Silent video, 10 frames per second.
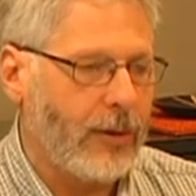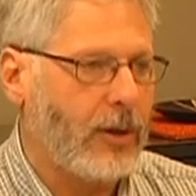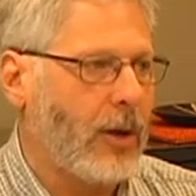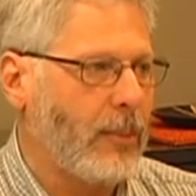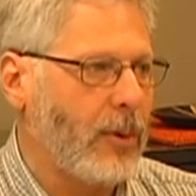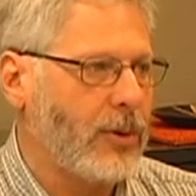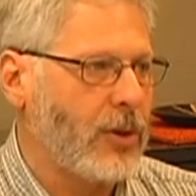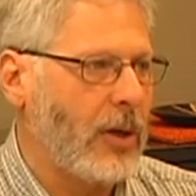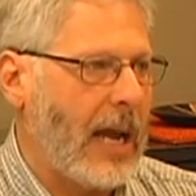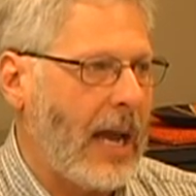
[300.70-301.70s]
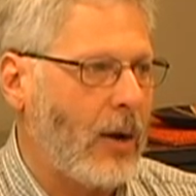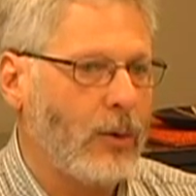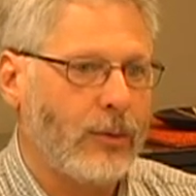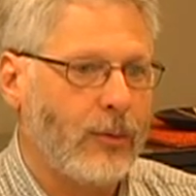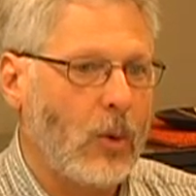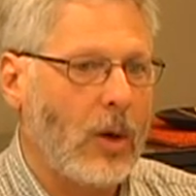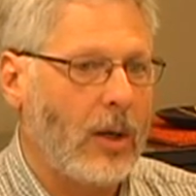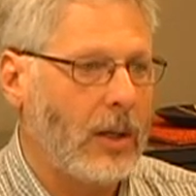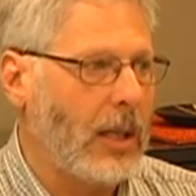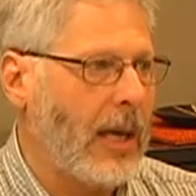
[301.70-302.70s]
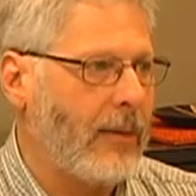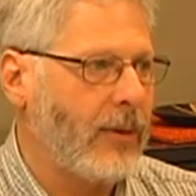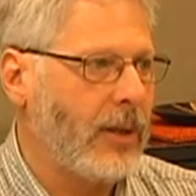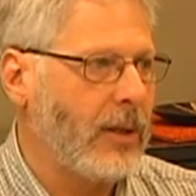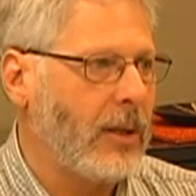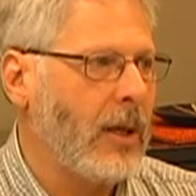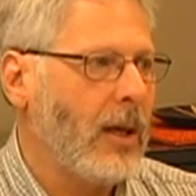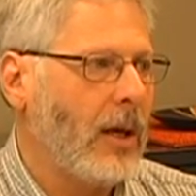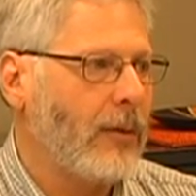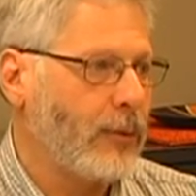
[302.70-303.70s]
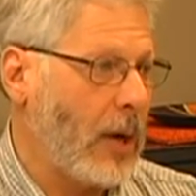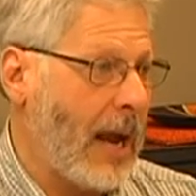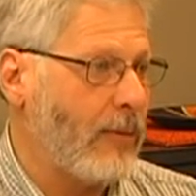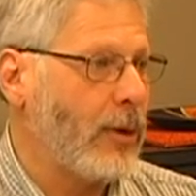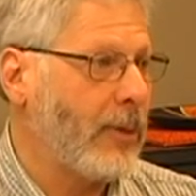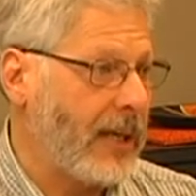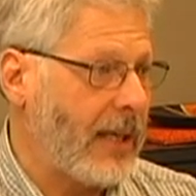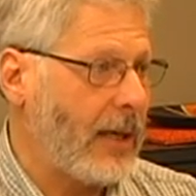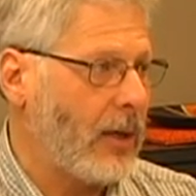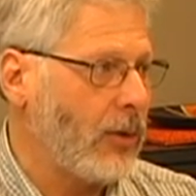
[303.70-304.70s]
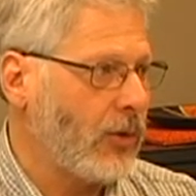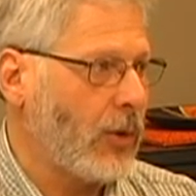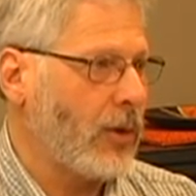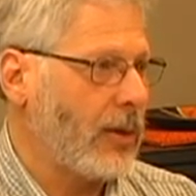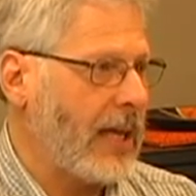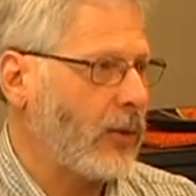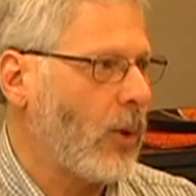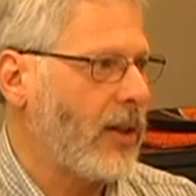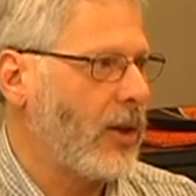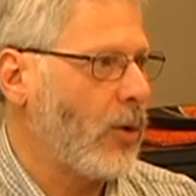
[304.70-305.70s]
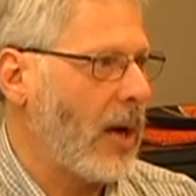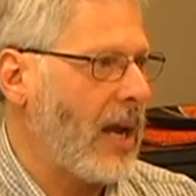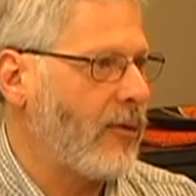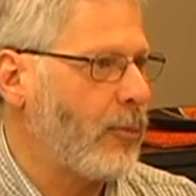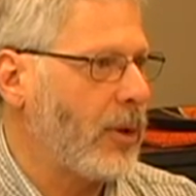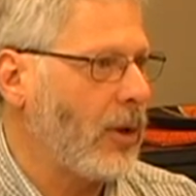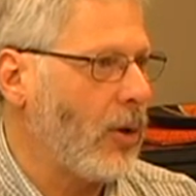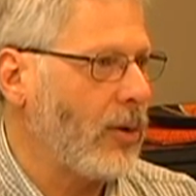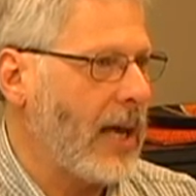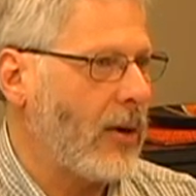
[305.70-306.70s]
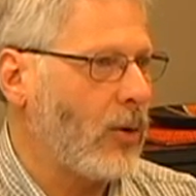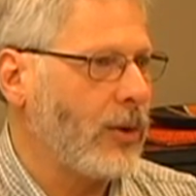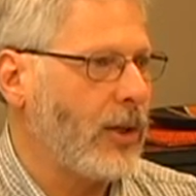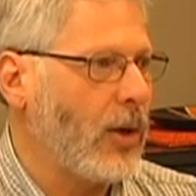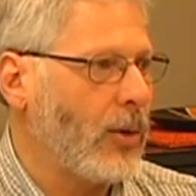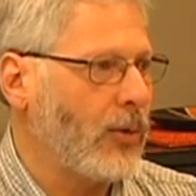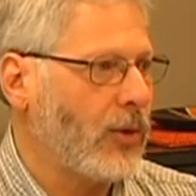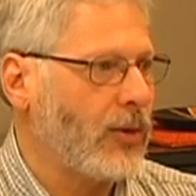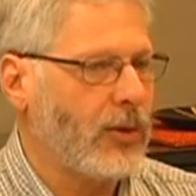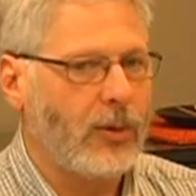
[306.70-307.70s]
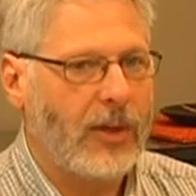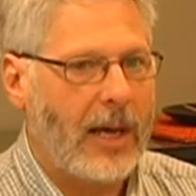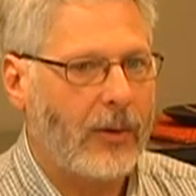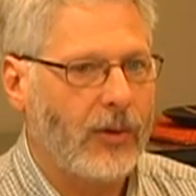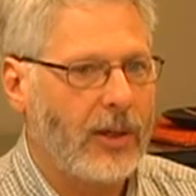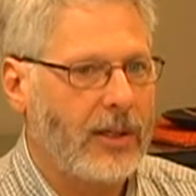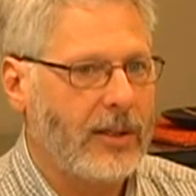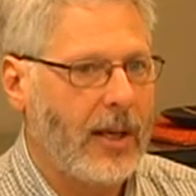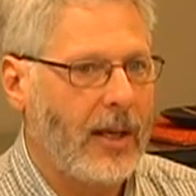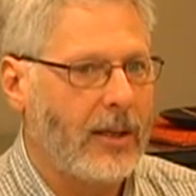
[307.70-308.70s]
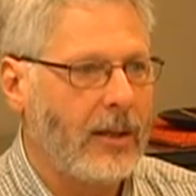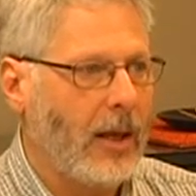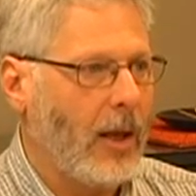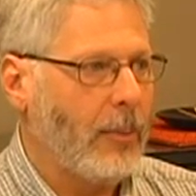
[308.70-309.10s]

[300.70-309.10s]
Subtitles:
of the numbers are out for 11 for everybody else, so that's why the graph below that only goes to 2010.